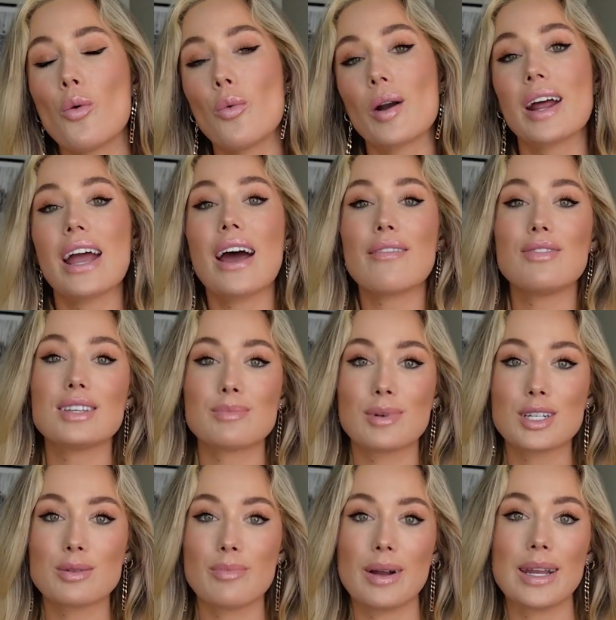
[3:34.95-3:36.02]
when I have this
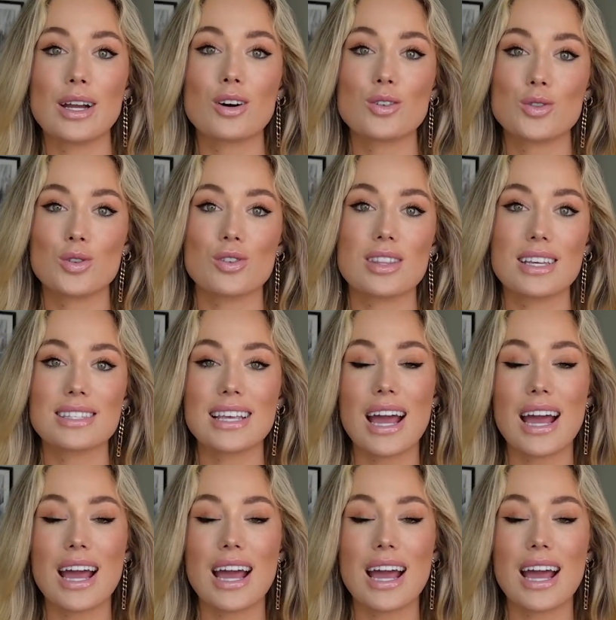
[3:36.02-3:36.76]
much money, I'll do this.